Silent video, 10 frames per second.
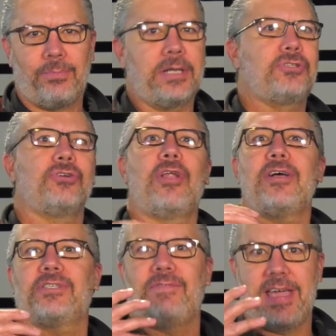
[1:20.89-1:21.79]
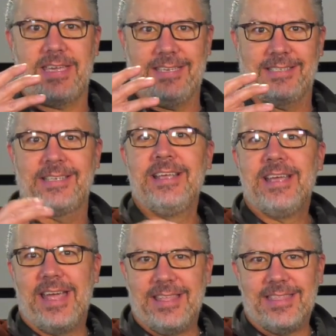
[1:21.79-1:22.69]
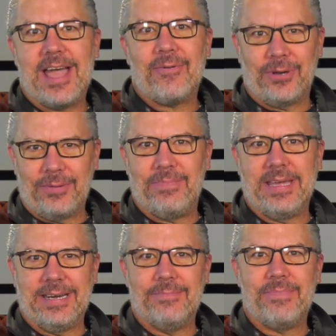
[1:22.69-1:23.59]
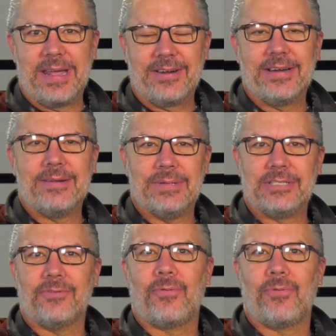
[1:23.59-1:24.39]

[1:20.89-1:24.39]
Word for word: Picture Las Vegas, and that would have been a better image of